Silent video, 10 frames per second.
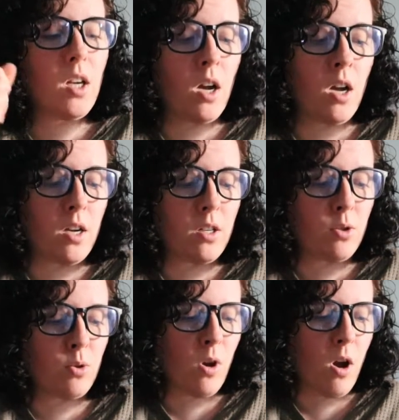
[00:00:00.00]
uh,
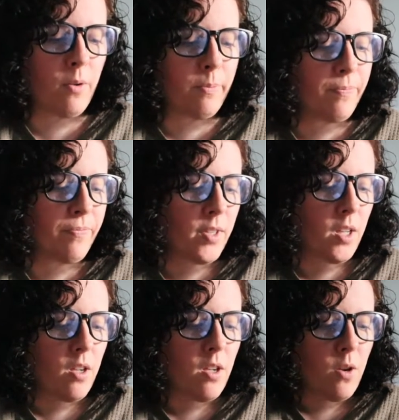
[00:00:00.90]
strong.
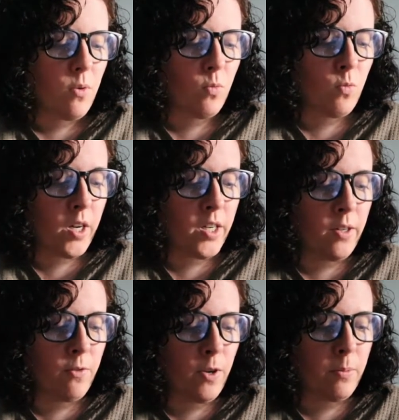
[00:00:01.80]

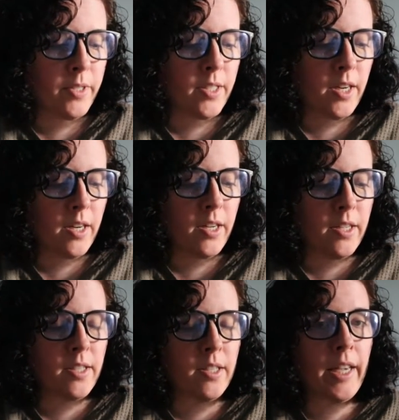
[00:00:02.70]
Running from sin
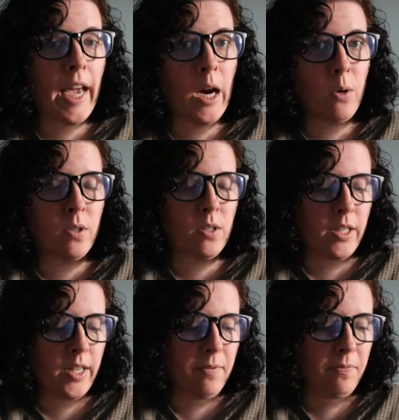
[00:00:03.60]
isn't
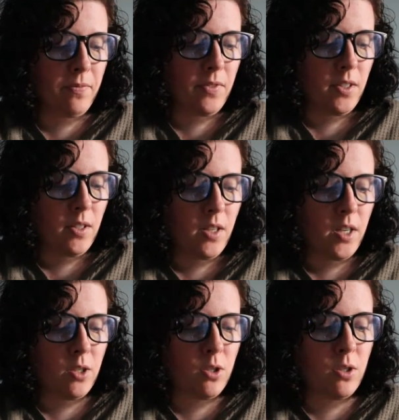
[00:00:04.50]
cowardly,
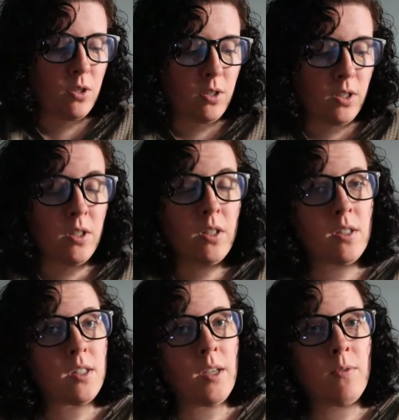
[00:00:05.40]
it sh-
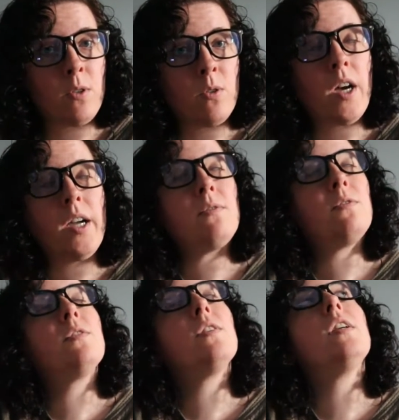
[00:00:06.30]
could save your
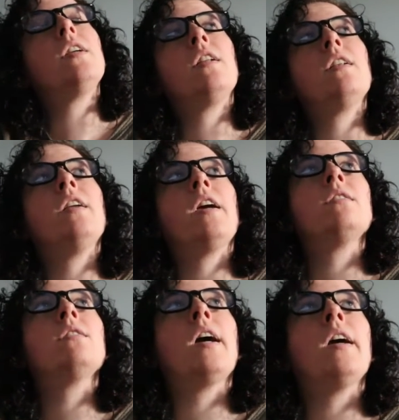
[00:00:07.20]
life. And
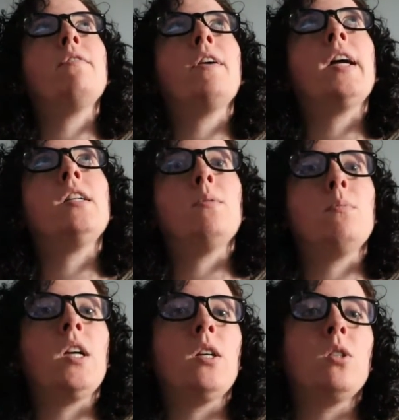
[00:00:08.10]
yes, I've had
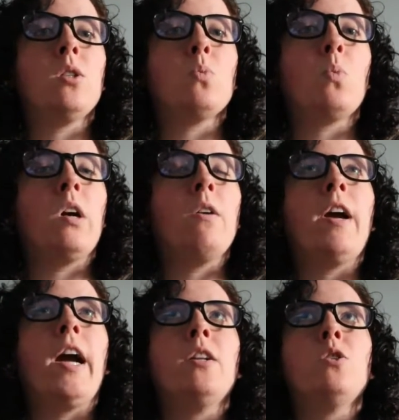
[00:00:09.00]
temptations where
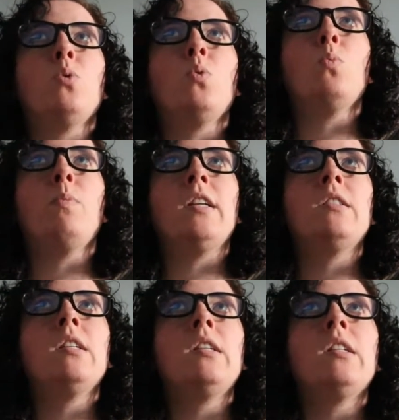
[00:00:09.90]
I've had to
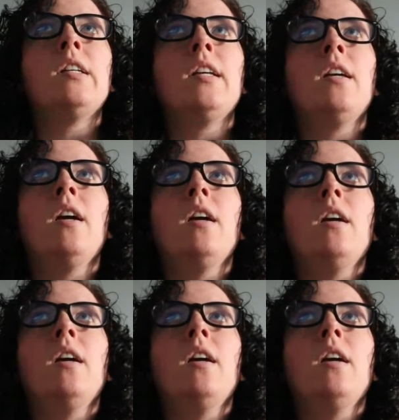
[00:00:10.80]
basically